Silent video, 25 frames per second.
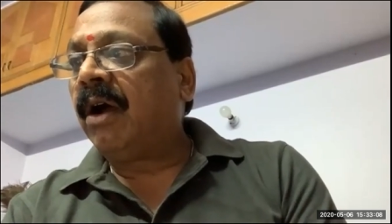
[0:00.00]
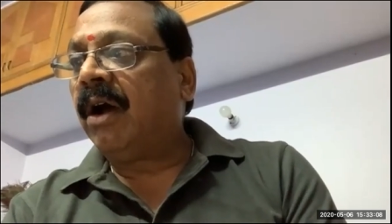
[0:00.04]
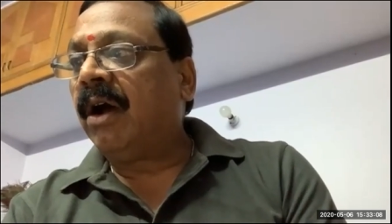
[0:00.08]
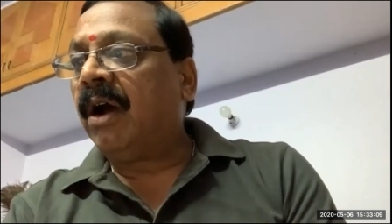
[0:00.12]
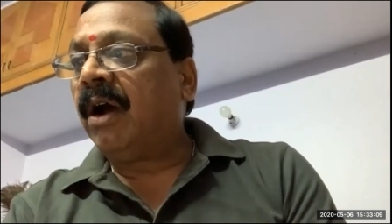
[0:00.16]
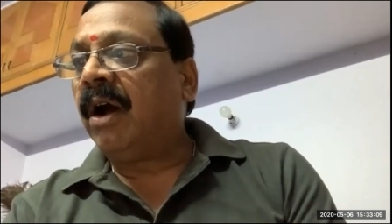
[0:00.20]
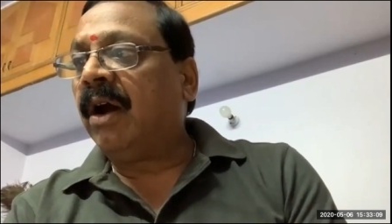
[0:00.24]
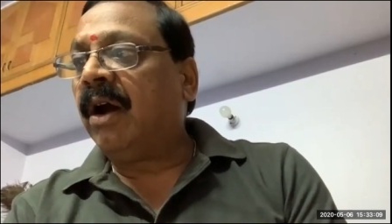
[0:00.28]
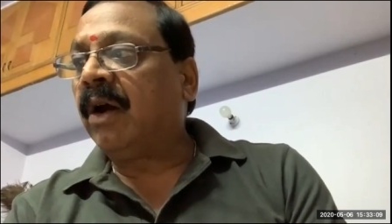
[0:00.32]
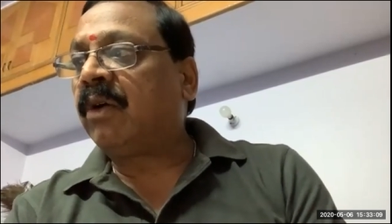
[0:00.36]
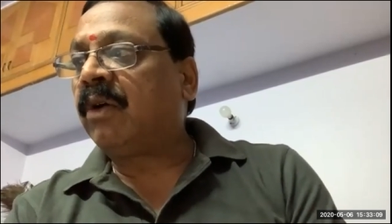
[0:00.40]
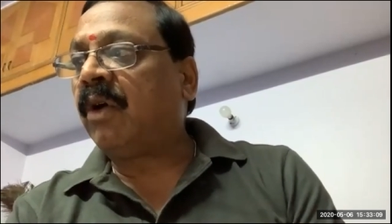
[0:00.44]

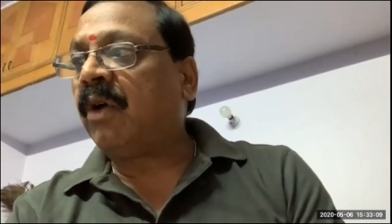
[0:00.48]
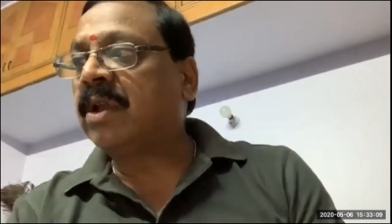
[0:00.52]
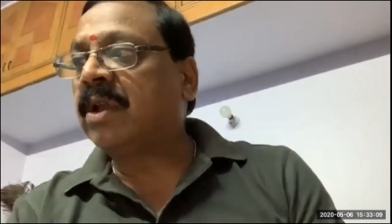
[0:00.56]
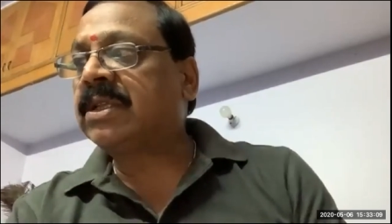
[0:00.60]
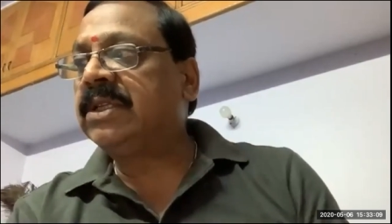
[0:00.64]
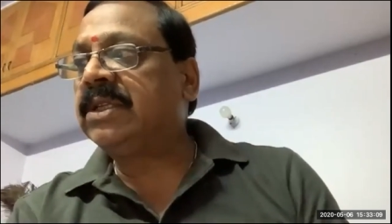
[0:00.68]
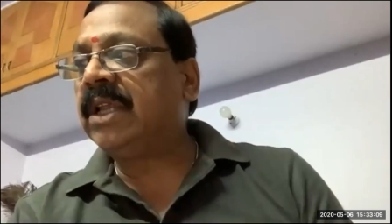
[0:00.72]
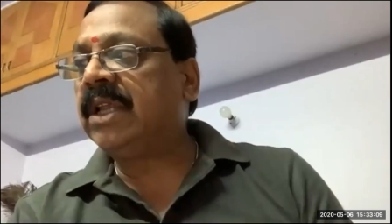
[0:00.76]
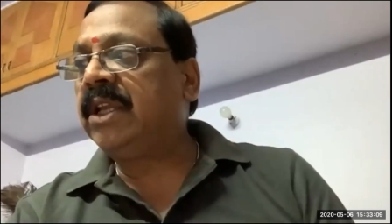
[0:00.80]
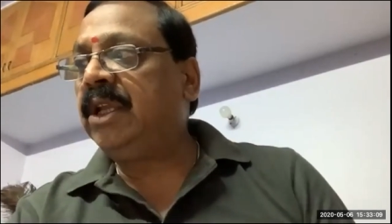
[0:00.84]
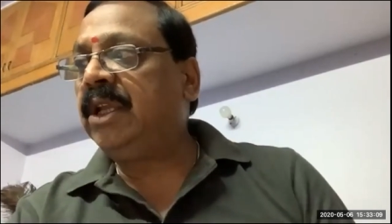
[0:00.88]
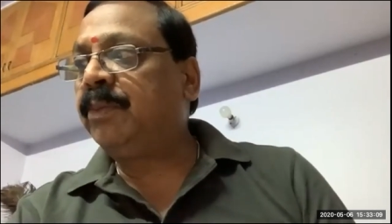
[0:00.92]
uh,
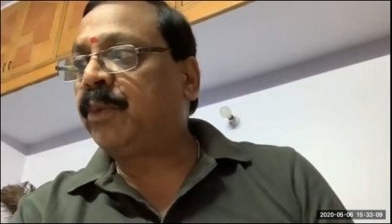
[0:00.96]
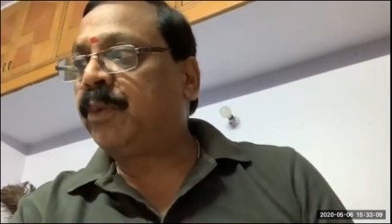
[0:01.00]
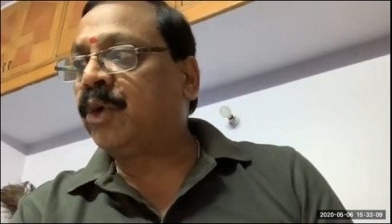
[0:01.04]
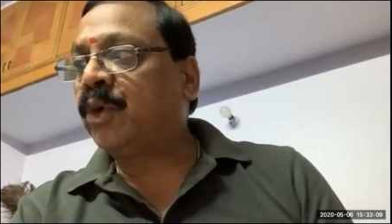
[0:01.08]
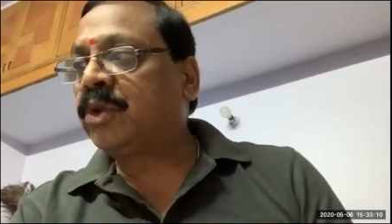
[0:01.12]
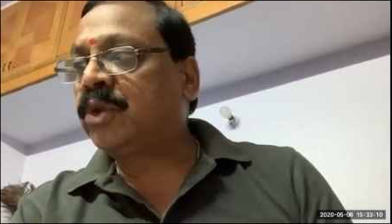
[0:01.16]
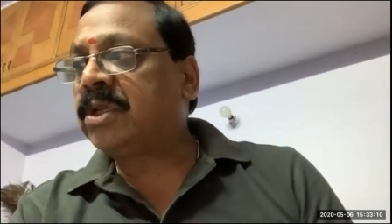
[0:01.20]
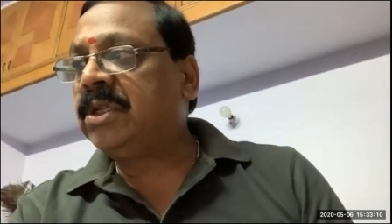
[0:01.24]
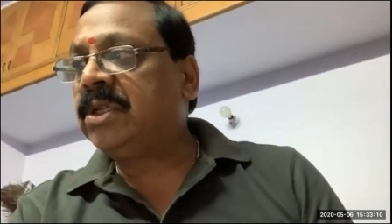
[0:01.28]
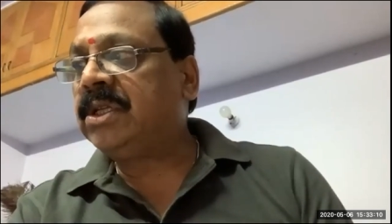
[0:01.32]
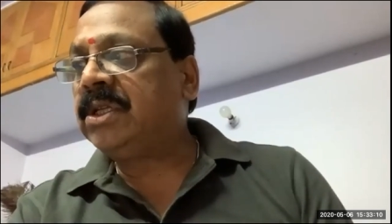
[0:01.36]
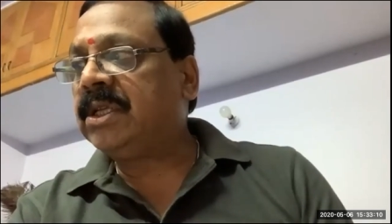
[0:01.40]
cautionary
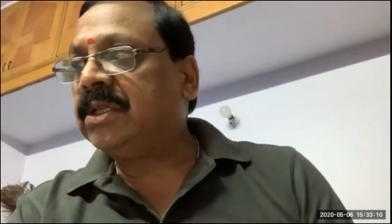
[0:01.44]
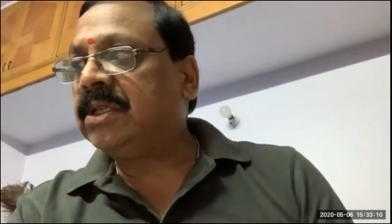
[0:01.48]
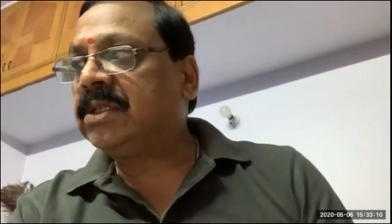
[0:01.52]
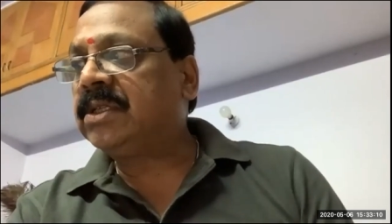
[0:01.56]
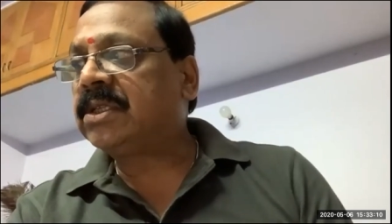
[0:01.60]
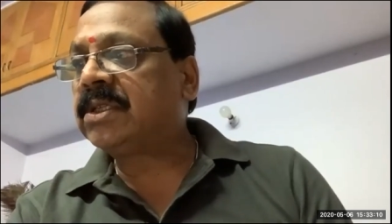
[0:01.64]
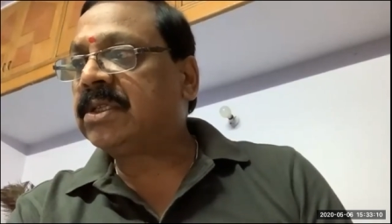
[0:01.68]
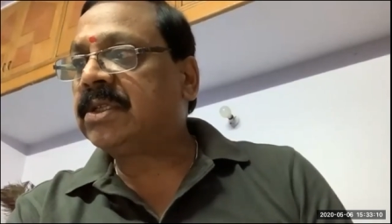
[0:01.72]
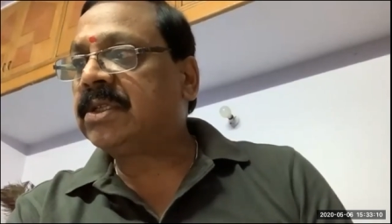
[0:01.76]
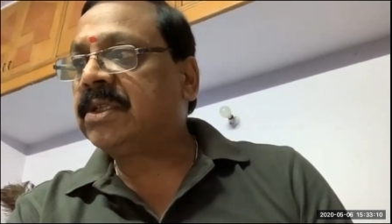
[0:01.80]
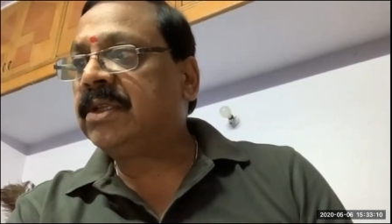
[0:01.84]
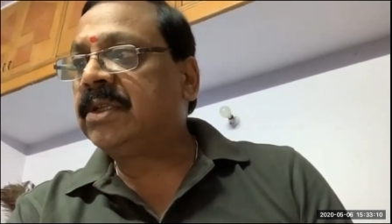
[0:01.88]

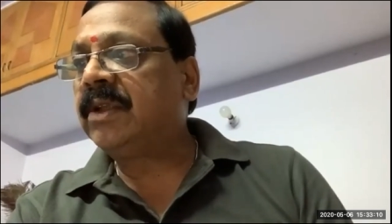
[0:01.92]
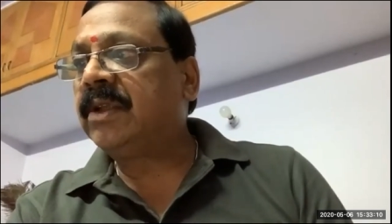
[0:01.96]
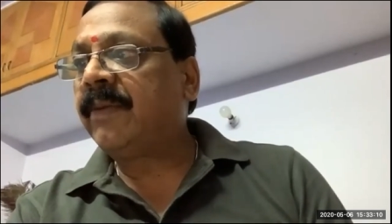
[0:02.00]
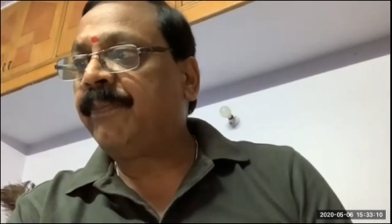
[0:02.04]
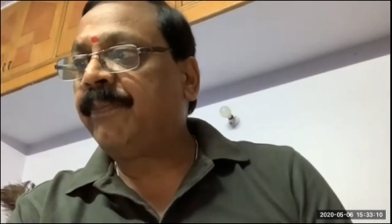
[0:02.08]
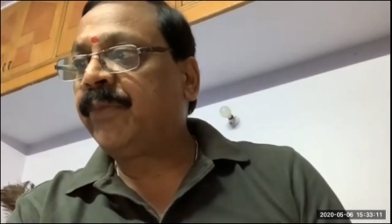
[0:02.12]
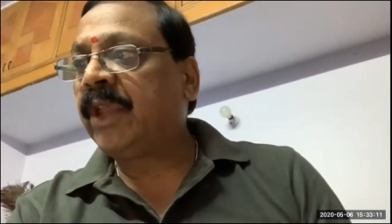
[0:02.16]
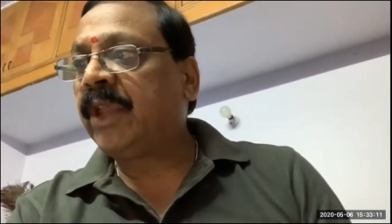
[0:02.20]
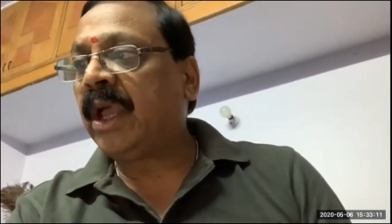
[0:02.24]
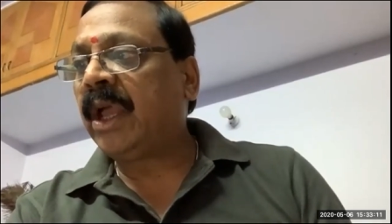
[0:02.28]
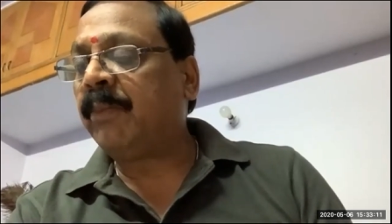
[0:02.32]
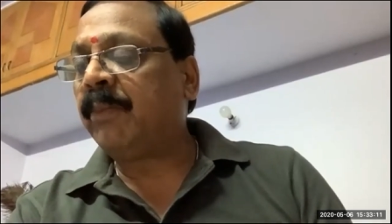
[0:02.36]
procedures
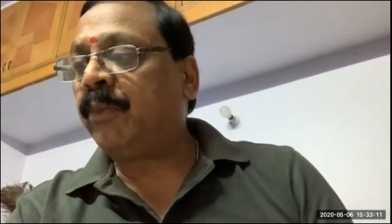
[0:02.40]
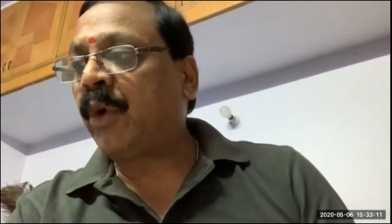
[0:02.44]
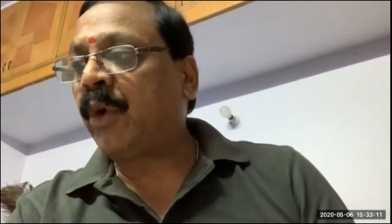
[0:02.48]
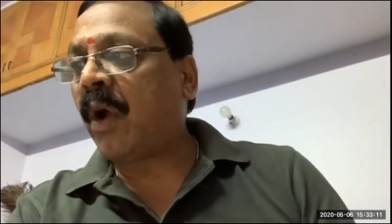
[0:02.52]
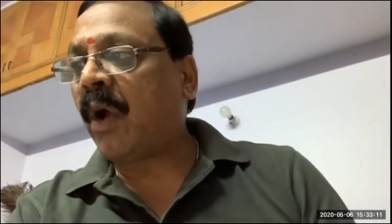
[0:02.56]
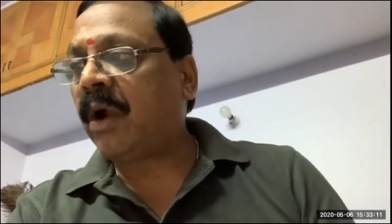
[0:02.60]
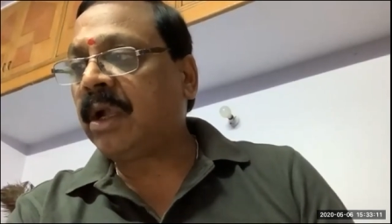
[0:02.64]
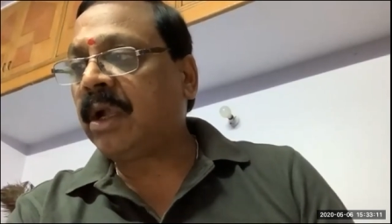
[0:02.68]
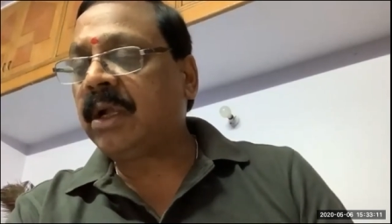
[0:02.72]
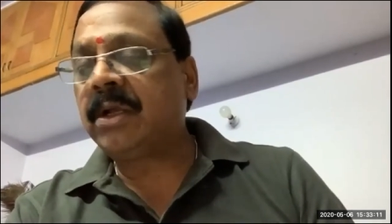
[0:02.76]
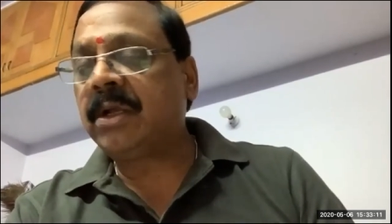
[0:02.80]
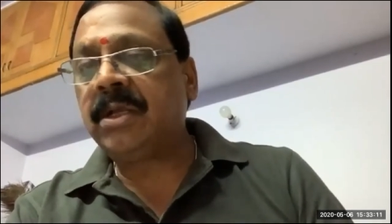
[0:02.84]
have
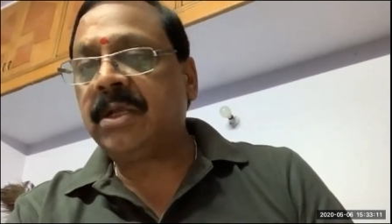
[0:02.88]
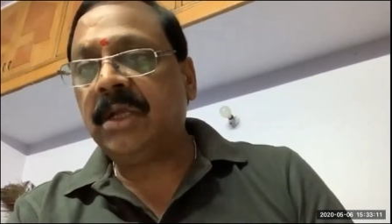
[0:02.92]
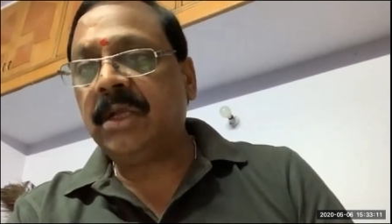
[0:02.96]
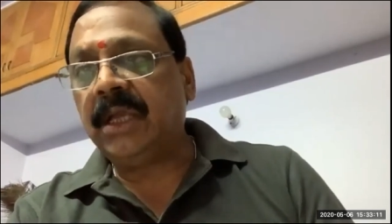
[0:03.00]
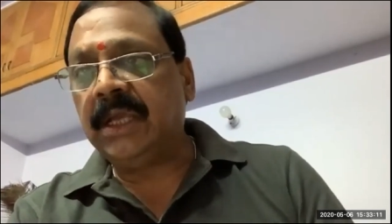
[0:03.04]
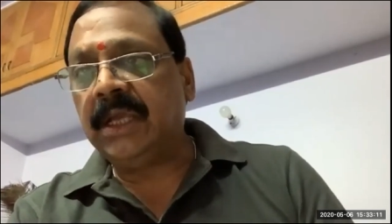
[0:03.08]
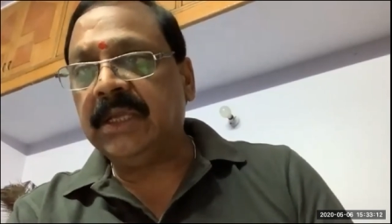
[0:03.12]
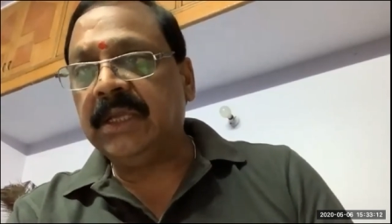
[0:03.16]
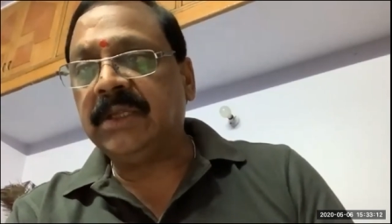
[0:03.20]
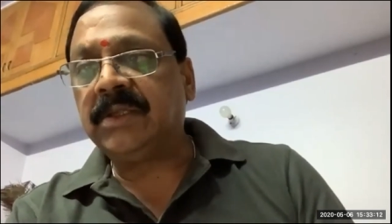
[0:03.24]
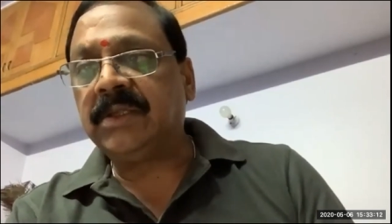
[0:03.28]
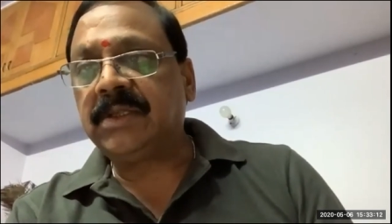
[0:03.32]
brought
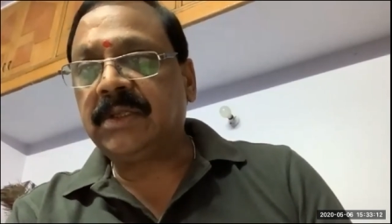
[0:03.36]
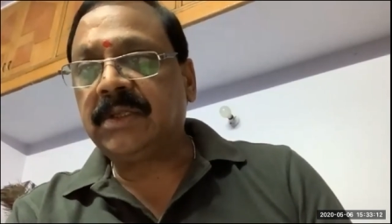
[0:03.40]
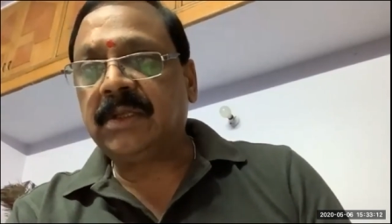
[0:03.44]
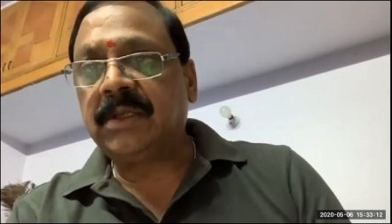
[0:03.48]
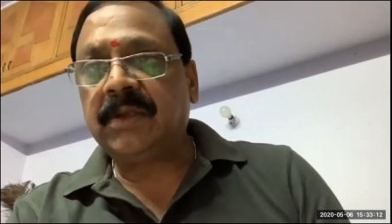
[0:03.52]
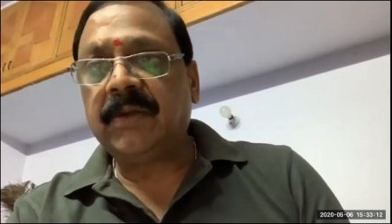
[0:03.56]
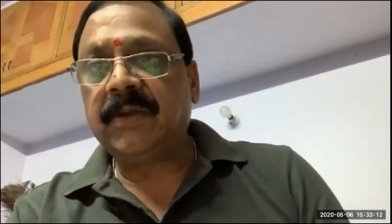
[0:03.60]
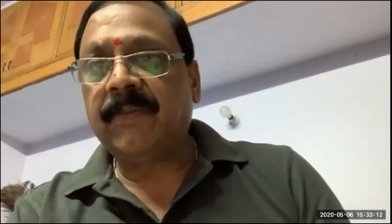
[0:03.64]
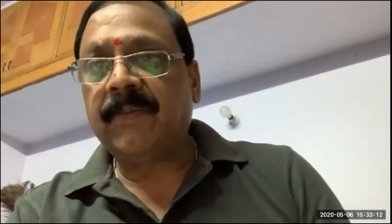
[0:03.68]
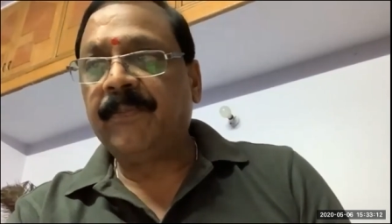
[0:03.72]
is